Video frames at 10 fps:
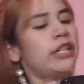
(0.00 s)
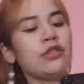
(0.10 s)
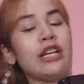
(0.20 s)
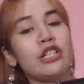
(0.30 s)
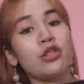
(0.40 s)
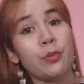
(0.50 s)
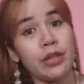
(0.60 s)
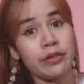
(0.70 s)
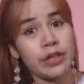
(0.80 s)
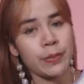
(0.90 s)
Okay, so I just
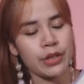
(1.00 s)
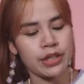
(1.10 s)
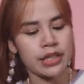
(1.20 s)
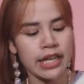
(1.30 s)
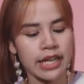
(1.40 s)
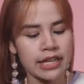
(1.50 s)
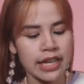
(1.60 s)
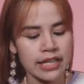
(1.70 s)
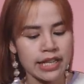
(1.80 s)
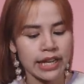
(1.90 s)
opened the responses and
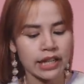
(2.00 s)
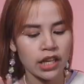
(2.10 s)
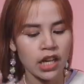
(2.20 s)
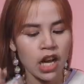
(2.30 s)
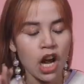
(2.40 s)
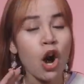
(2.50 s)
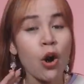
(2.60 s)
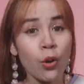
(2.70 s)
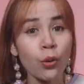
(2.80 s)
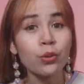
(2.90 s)
there's like a
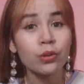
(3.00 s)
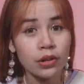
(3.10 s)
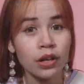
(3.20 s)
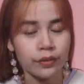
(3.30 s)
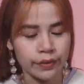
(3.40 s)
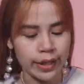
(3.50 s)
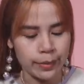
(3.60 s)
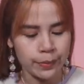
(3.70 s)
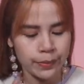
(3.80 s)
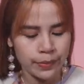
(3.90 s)
whole lot of
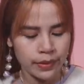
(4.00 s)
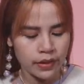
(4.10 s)
them.